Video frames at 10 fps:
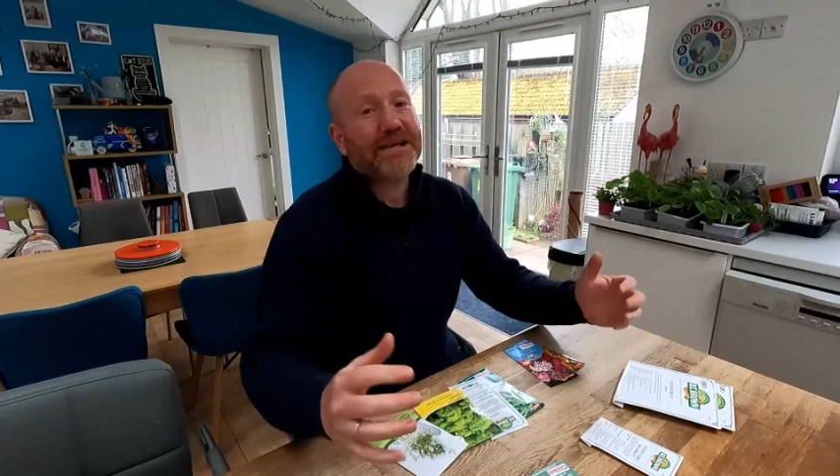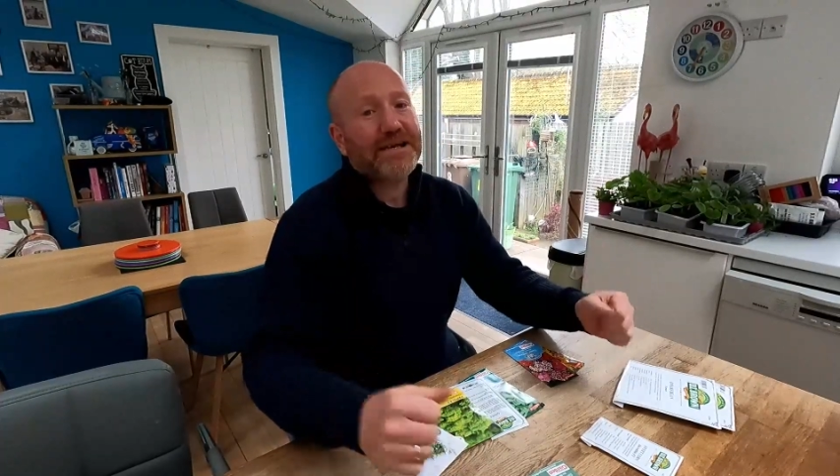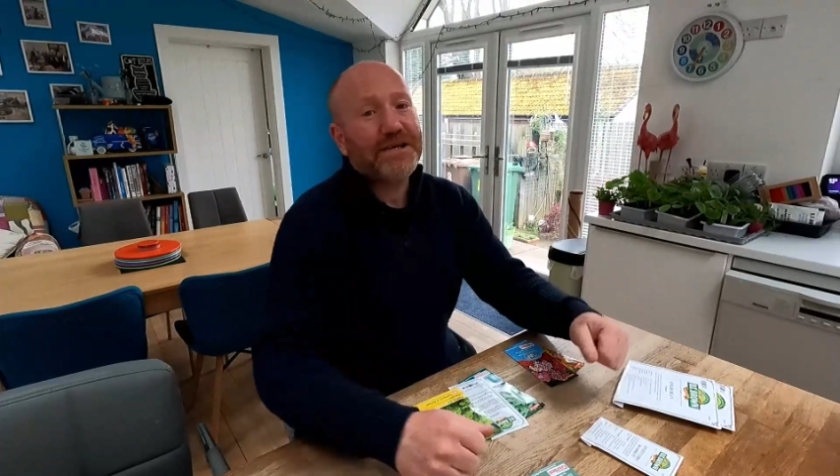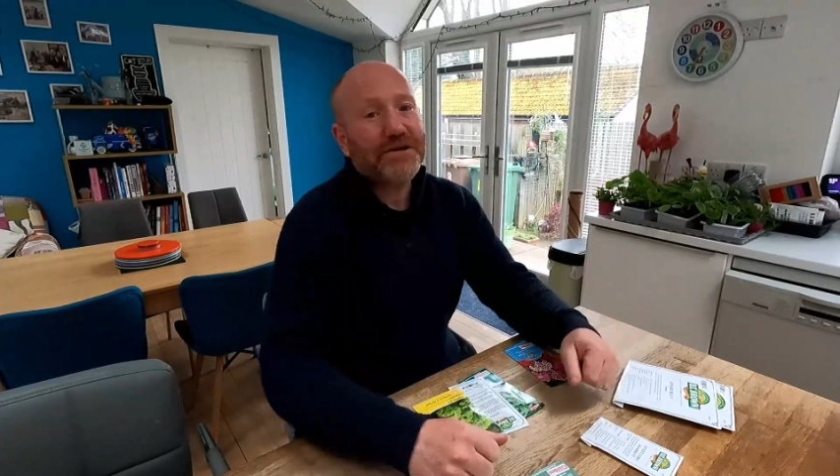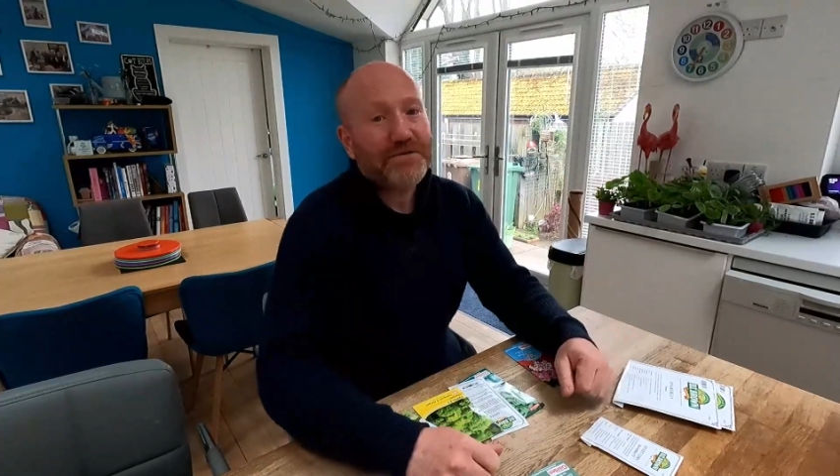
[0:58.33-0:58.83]

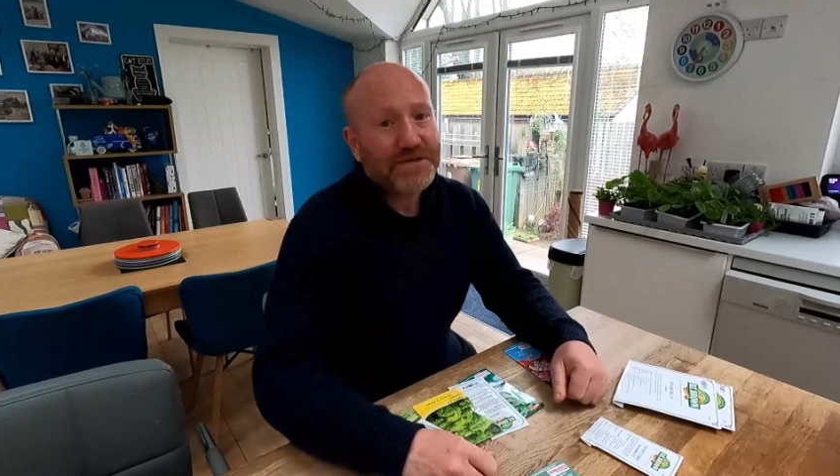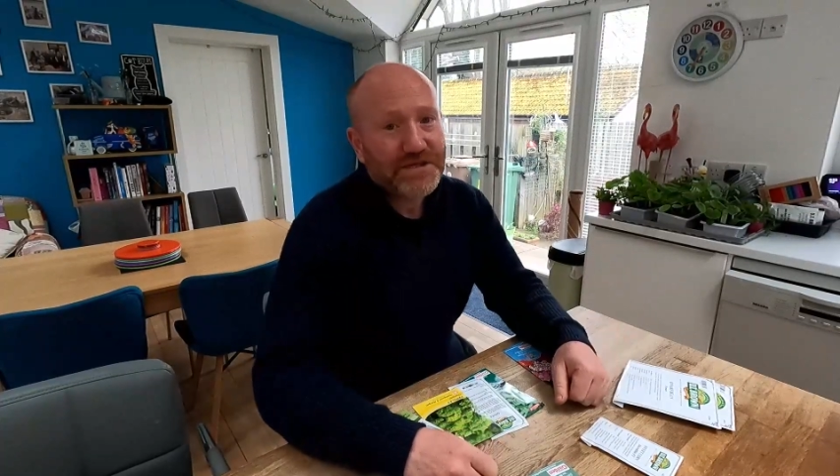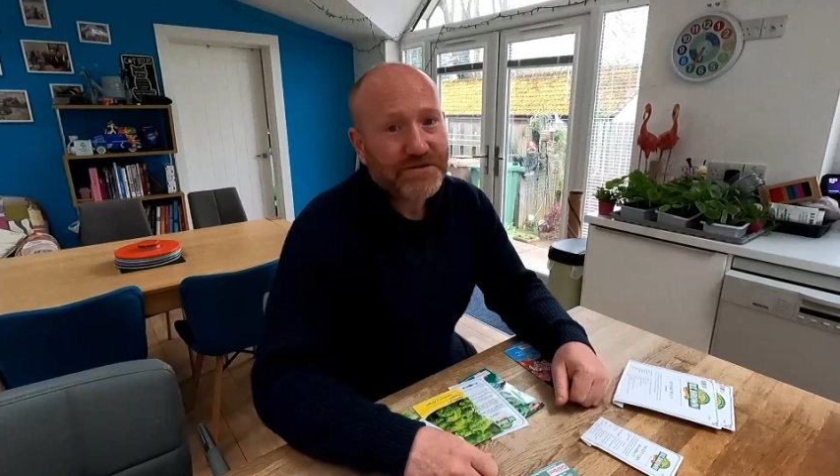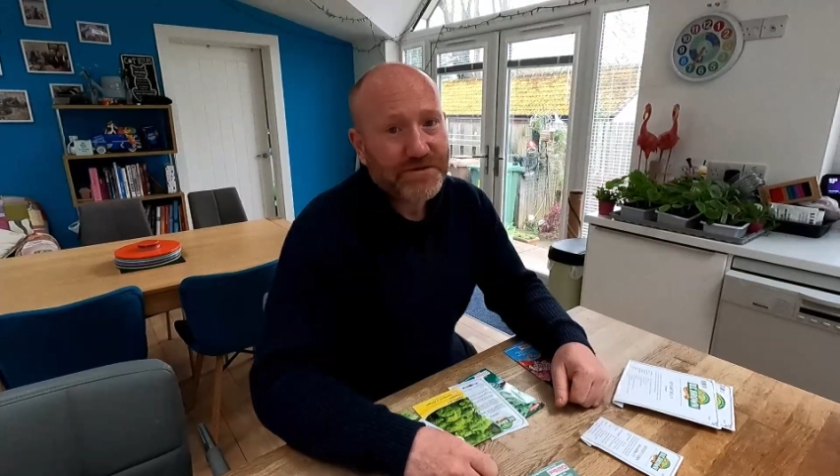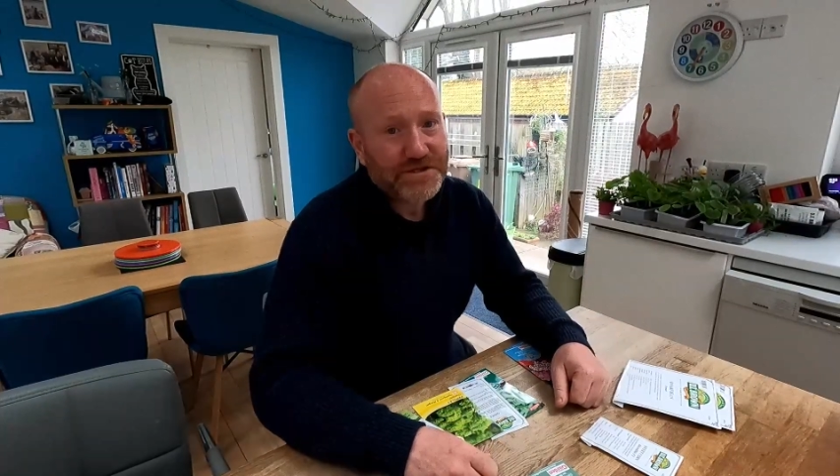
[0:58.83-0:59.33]
thank you
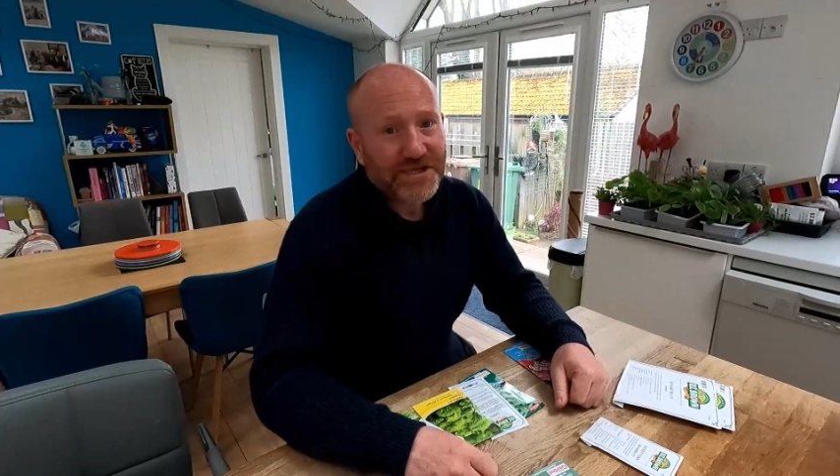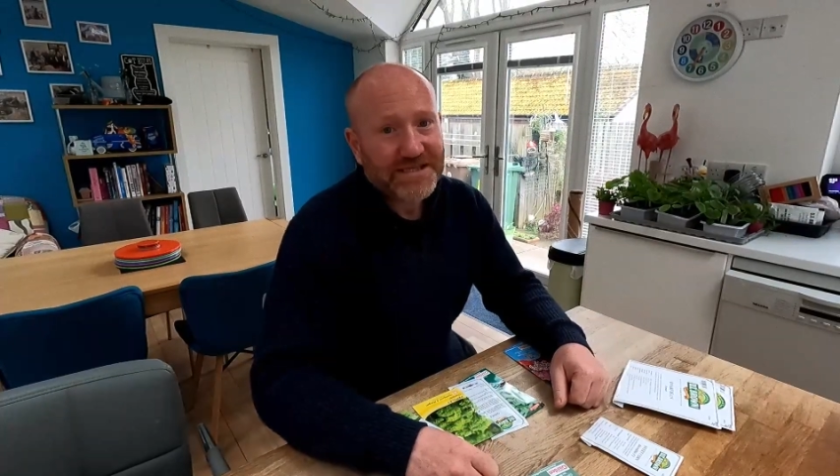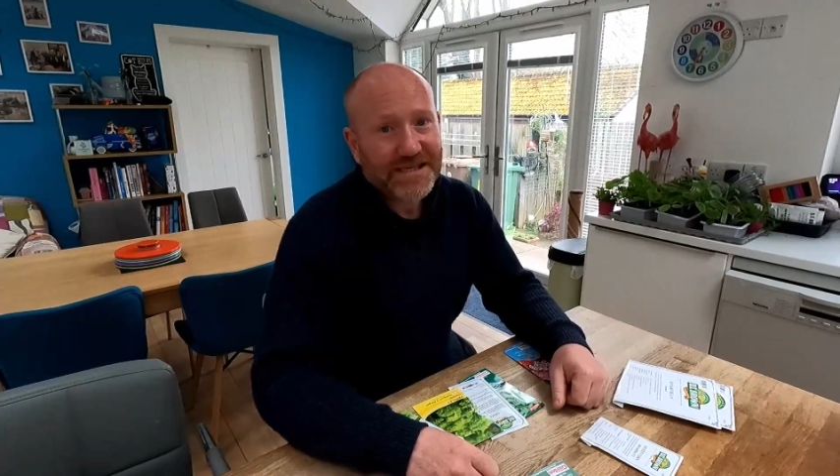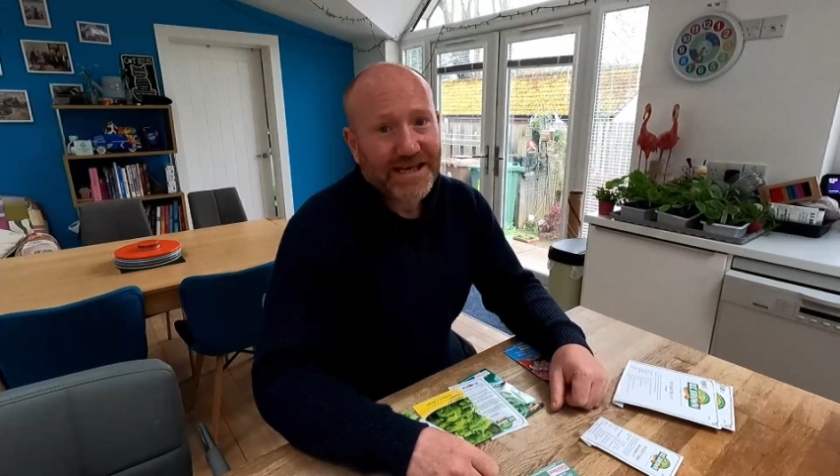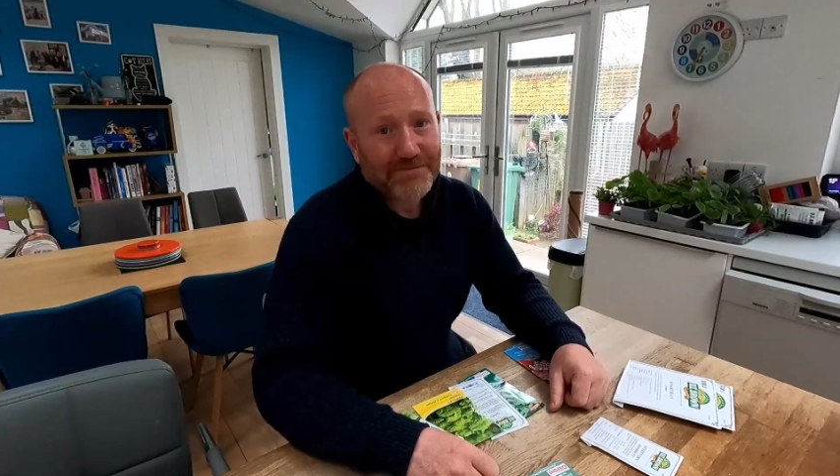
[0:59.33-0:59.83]
to
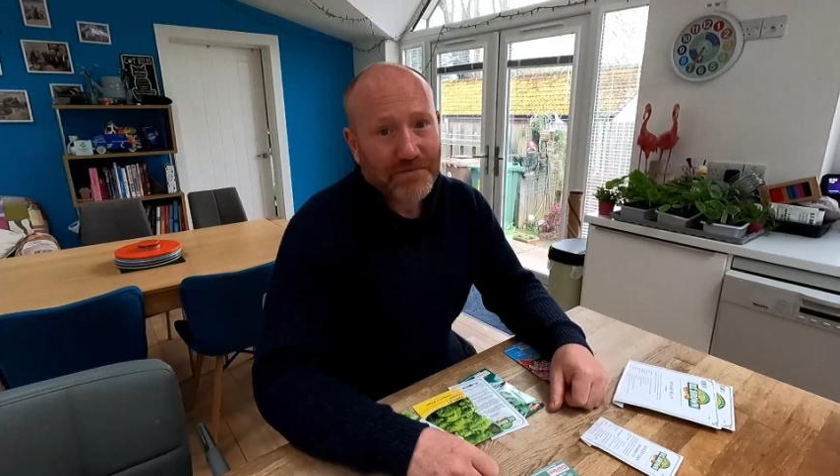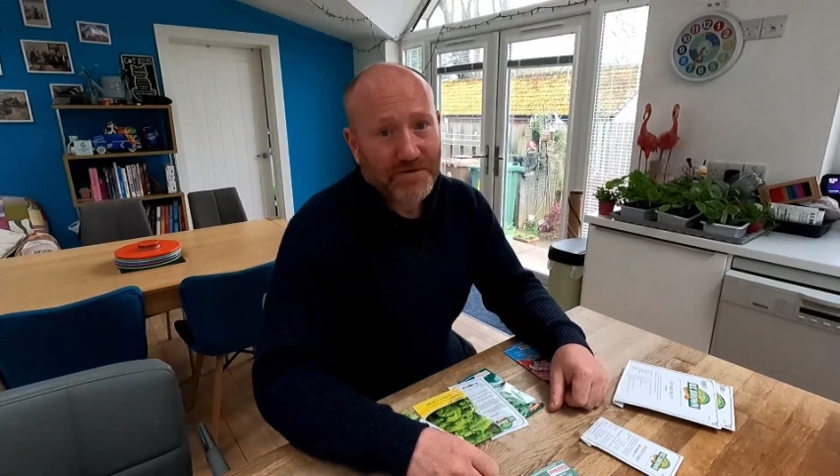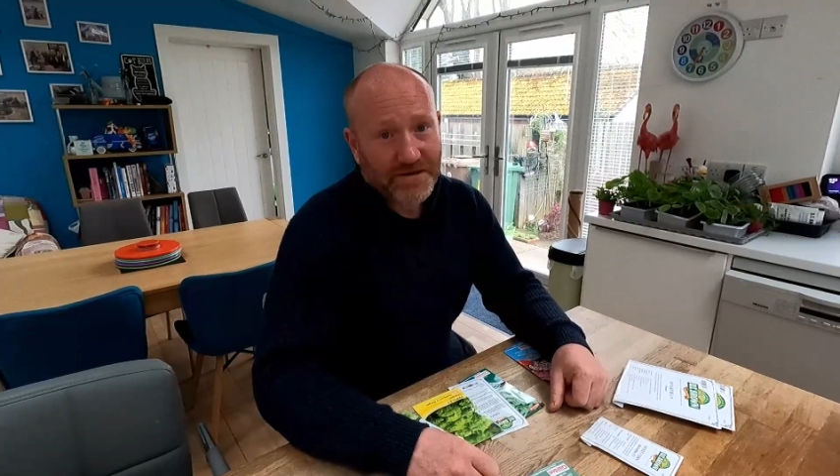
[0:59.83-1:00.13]
Jessie at